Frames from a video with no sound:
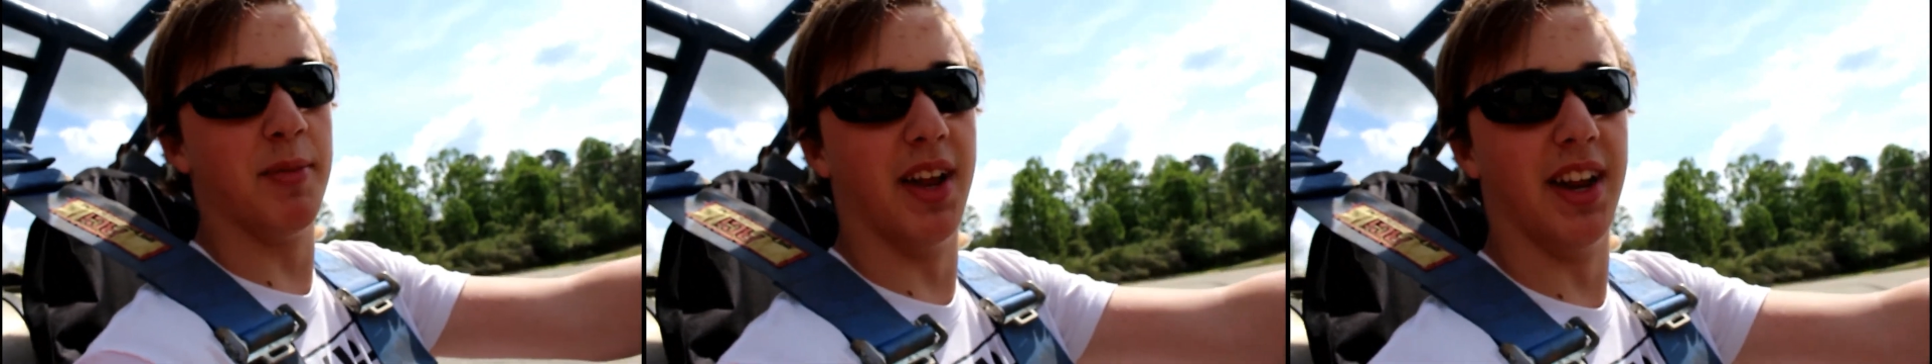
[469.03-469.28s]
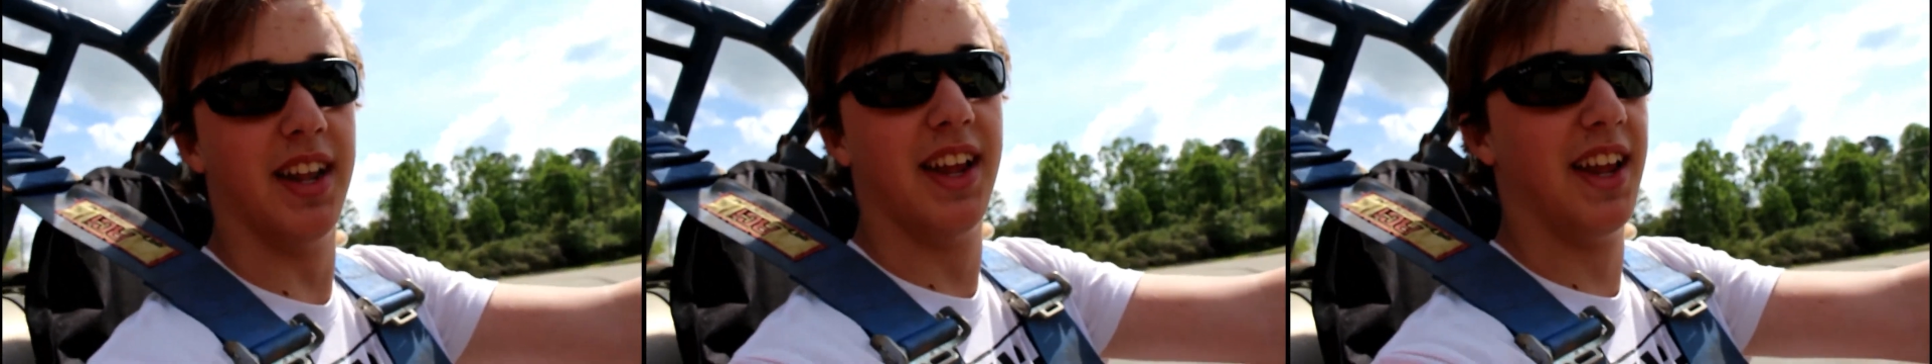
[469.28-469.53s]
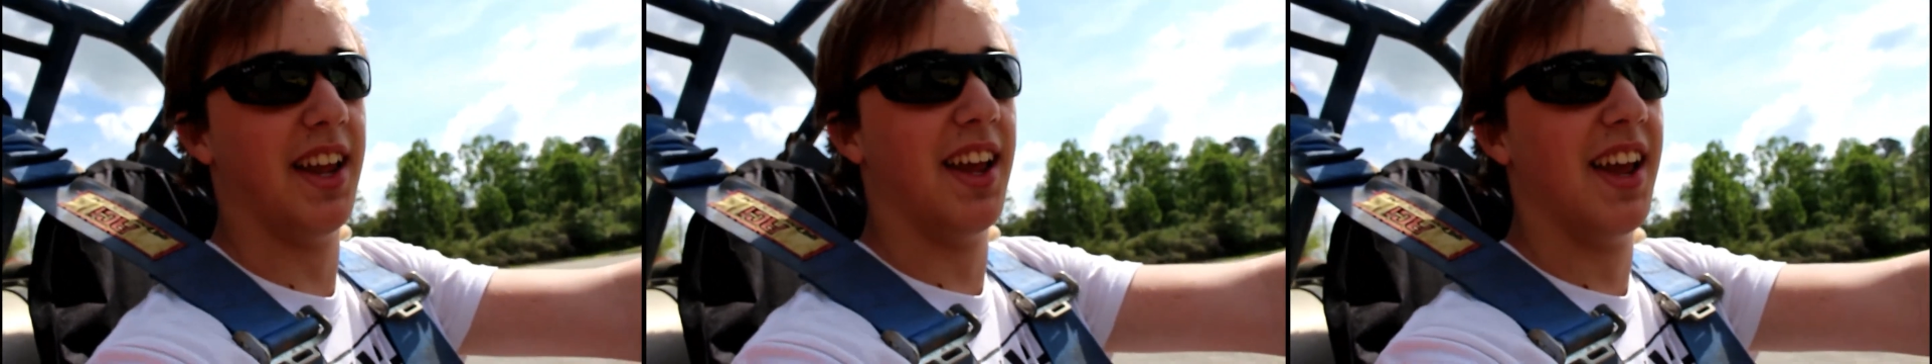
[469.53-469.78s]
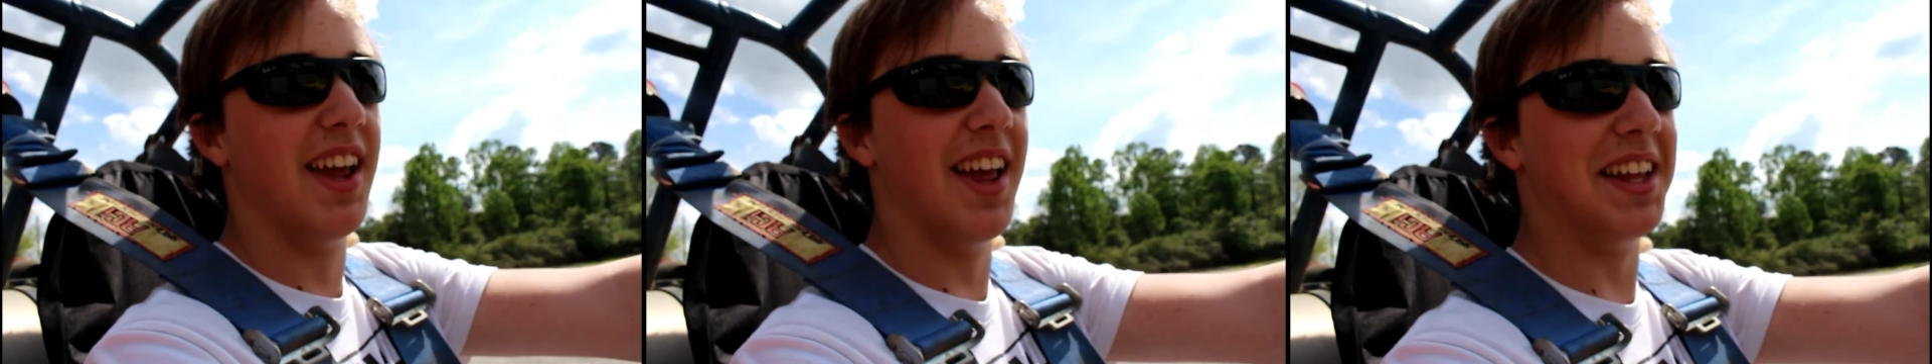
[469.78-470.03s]
but
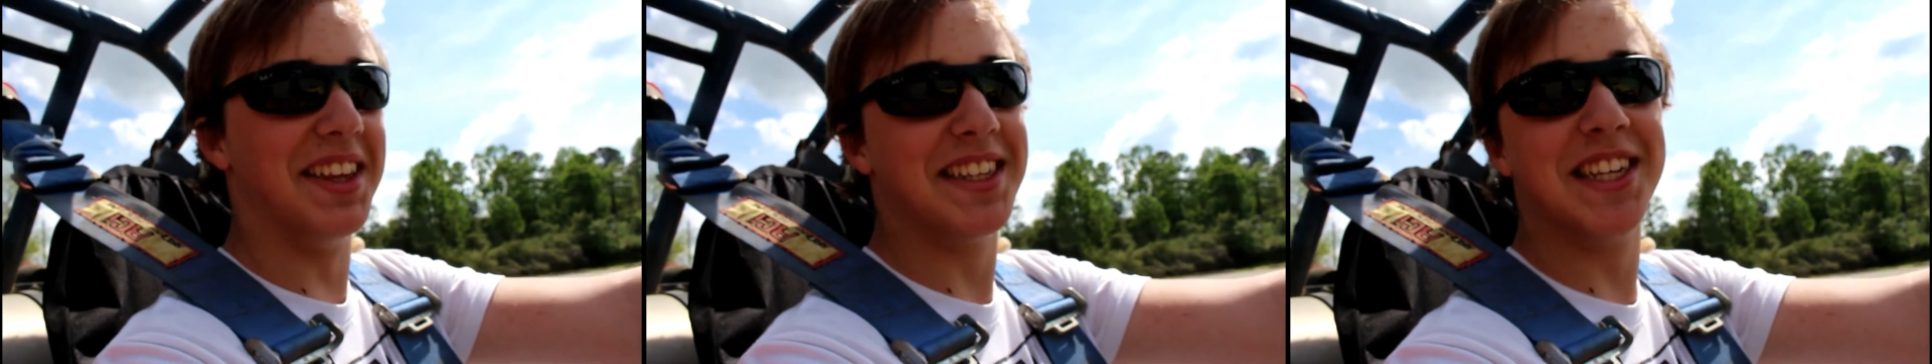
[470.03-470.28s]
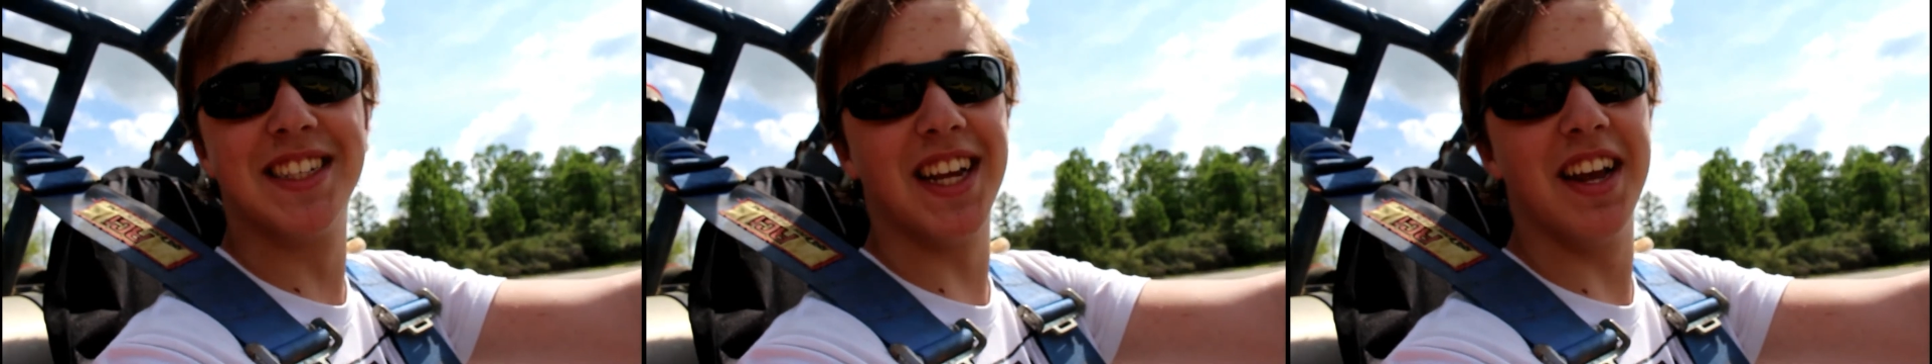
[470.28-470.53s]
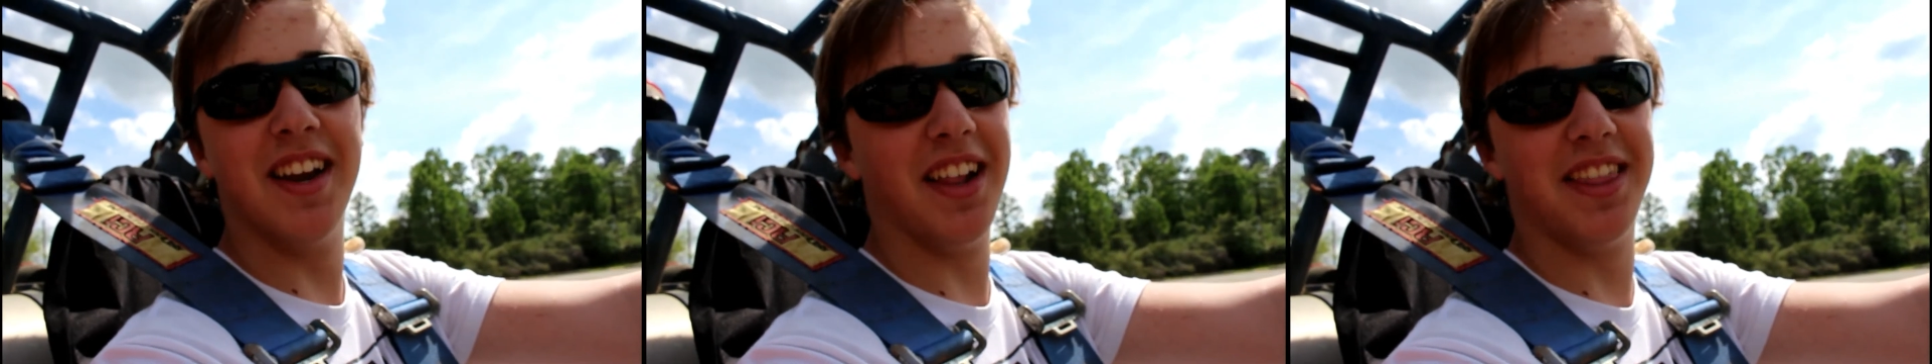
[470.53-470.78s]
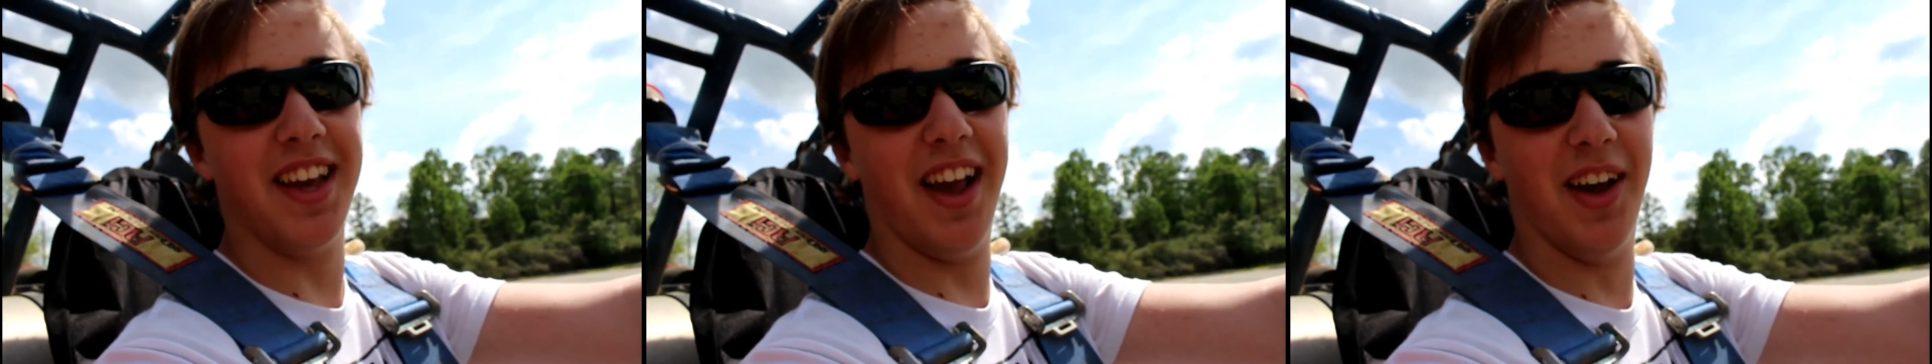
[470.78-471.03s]
this is like
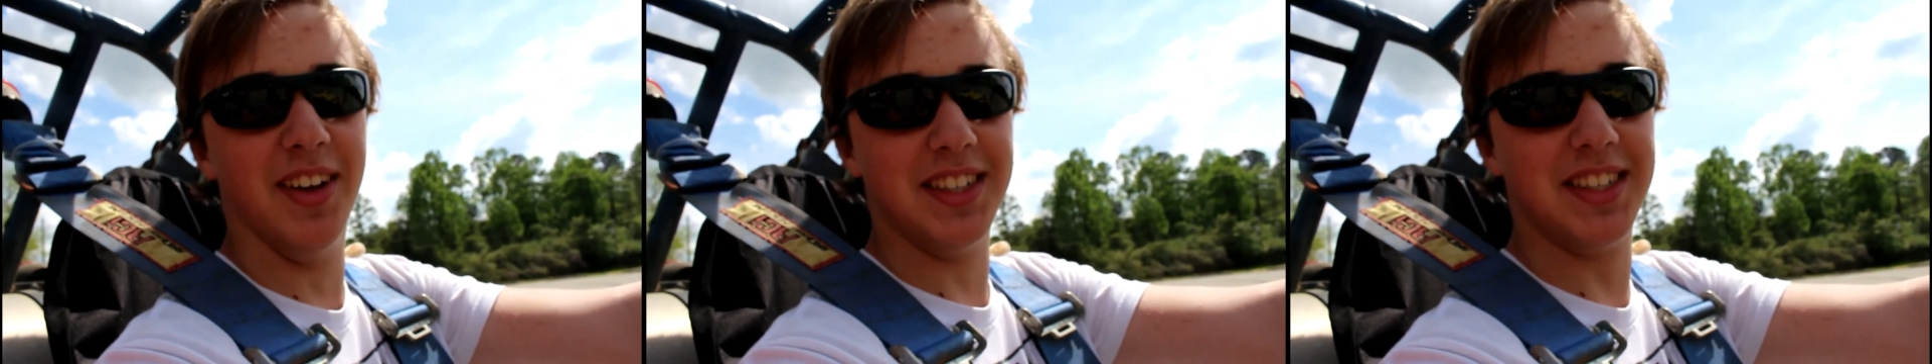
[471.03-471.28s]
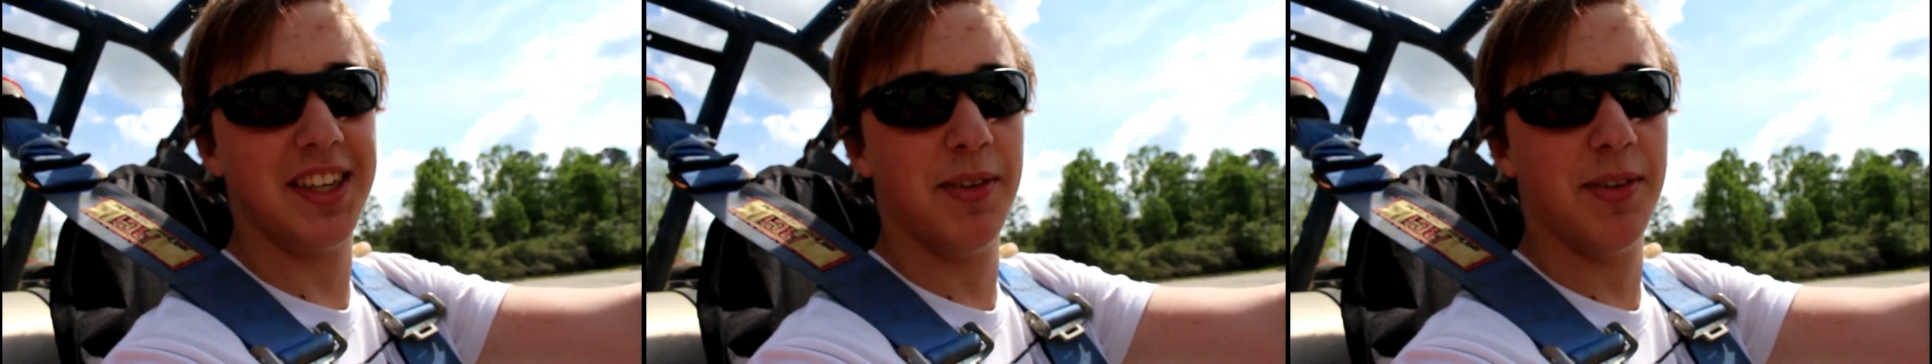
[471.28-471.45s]
nothing else.